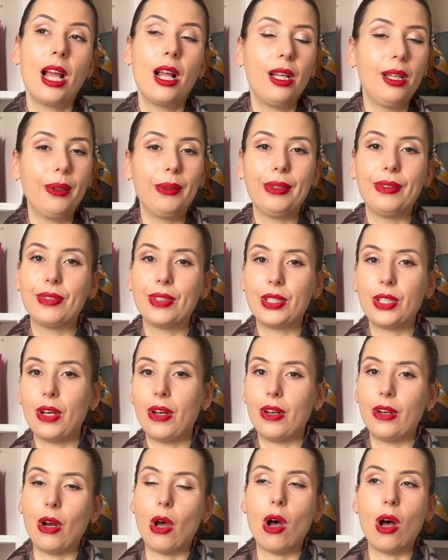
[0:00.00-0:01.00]
Louis
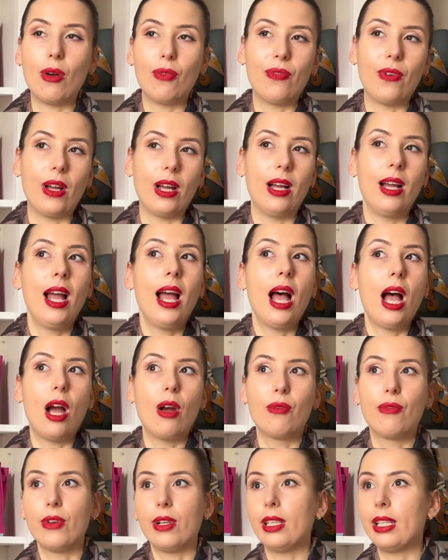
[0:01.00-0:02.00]
Vuitton offer
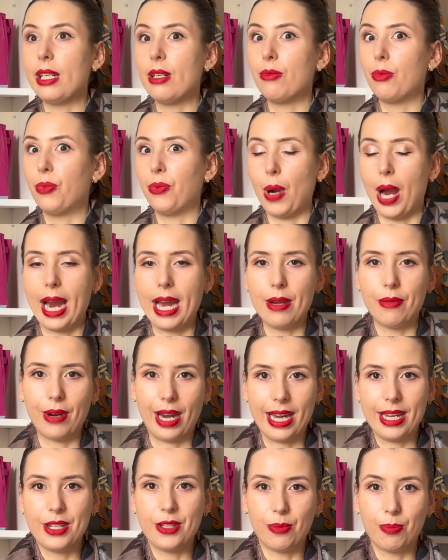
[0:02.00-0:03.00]
a really wide range